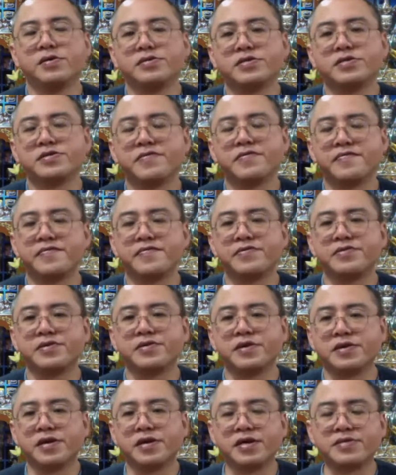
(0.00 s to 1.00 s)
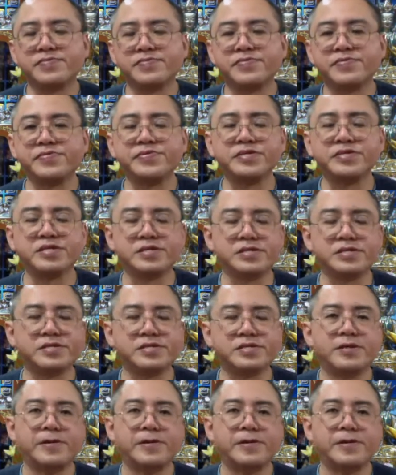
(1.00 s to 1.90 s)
the different experiences.